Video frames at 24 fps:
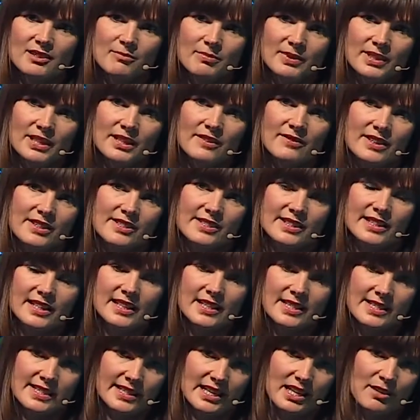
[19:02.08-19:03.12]
believe that
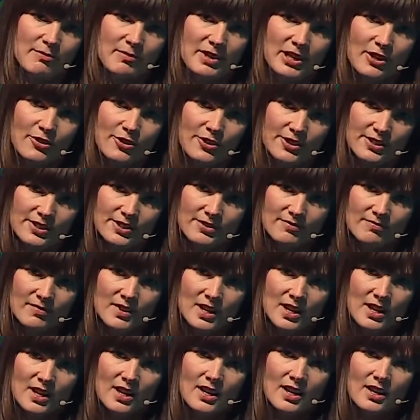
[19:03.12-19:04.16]
skills can be learned.
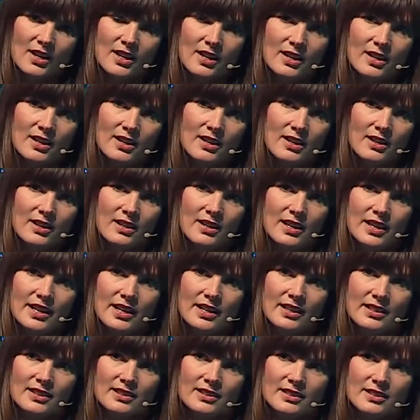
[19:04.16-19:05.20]
Uh,
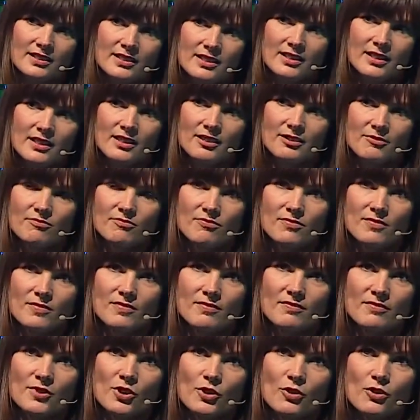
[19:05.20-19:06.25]
and um,
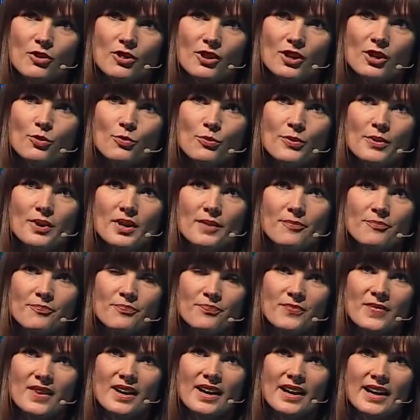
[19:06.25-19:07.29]
although
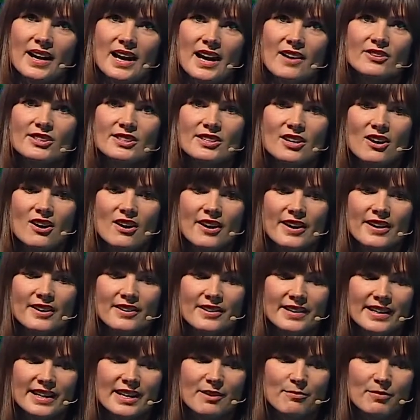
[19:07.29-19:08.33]
I haven't hired
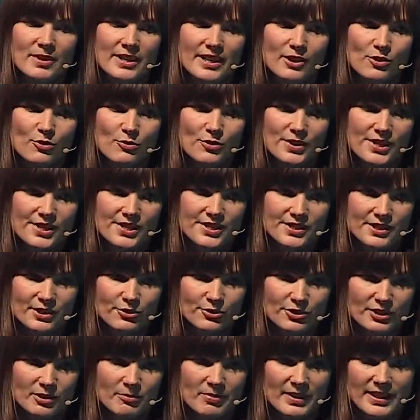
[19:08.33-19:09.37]
anybody who is
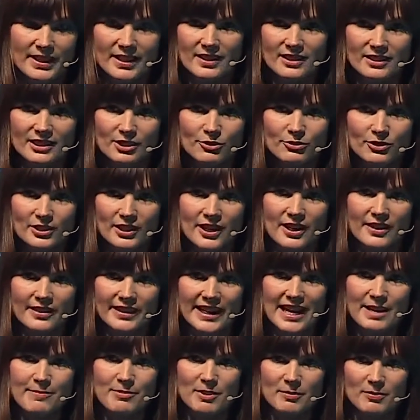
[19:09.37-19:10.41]
totally, totally
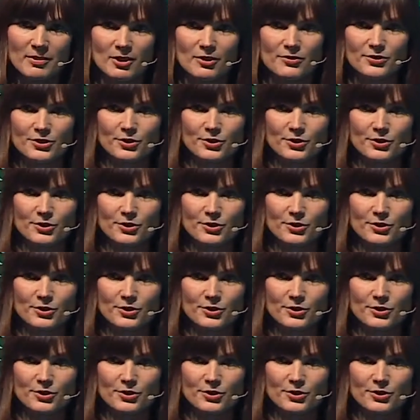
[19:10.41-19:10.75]
incapable of